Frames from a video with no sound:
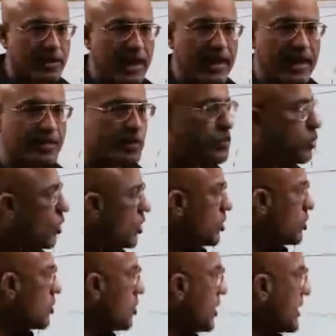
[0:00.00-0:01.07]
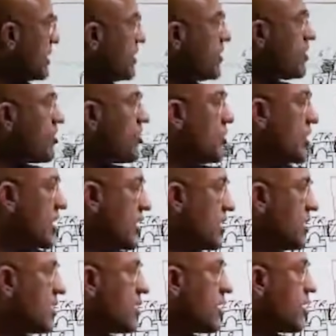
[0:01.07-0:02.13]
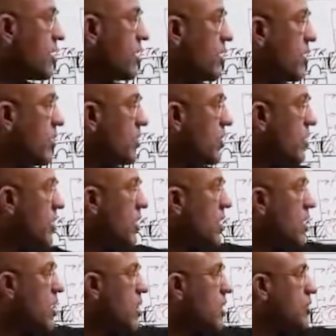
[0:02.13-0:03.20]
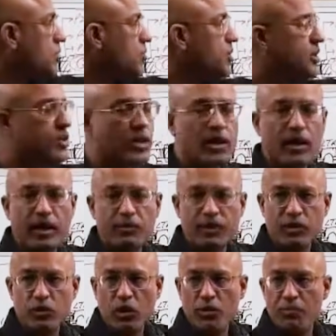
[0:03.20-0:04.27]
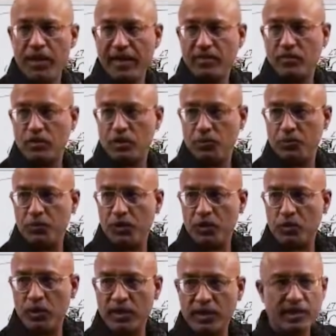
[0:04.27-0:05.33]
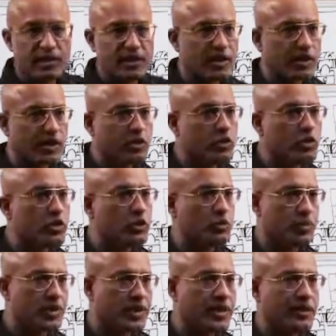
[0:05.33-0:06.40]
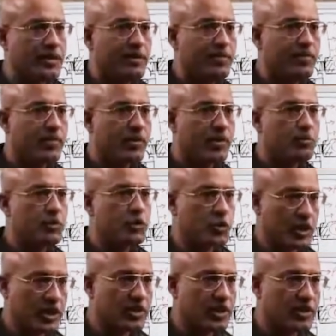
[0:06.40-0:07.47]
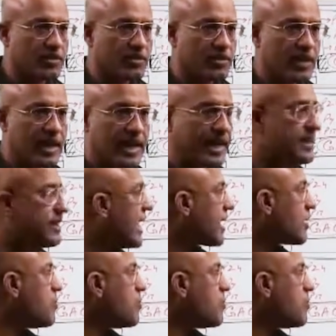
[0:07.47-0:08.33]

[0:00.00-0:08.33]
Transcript: As I told you, this gene which uh, eventually makes GP120, it undergoes repeated mutations and that